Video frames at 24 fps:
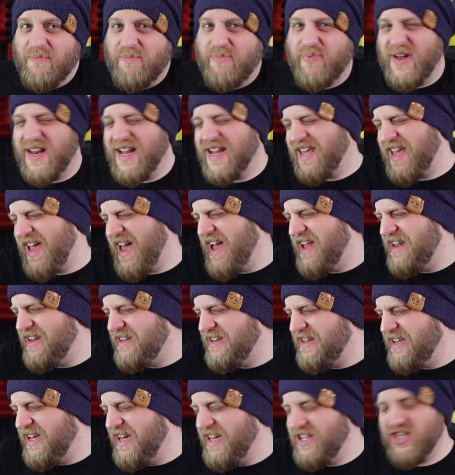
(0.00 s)
But
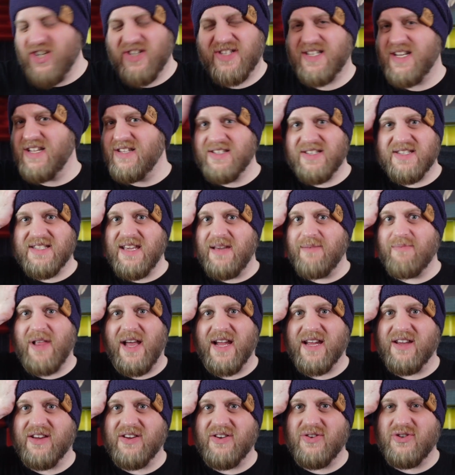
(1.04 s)
again, he just didn't seem
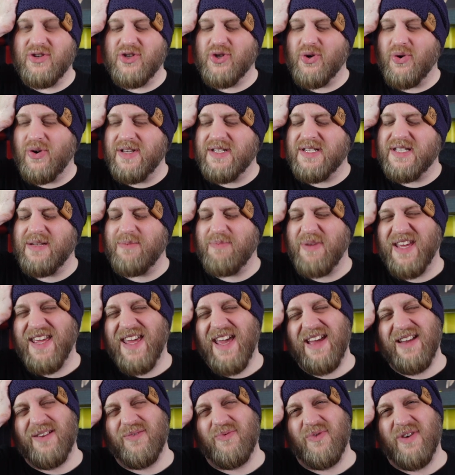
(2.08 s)
like a good choice to
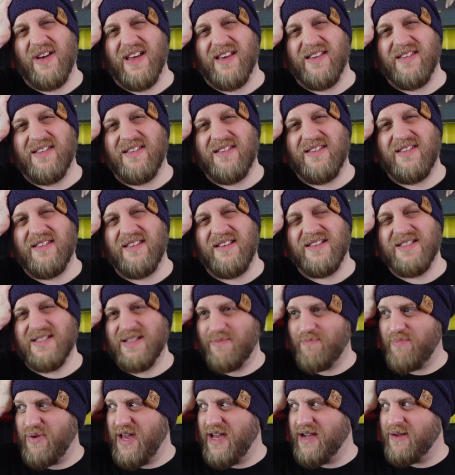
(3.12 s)
begin with, is the
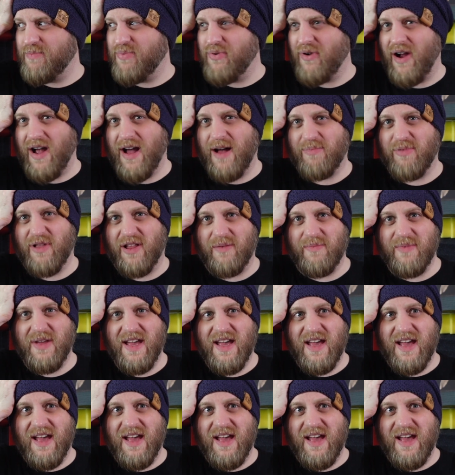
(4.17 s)
big problem.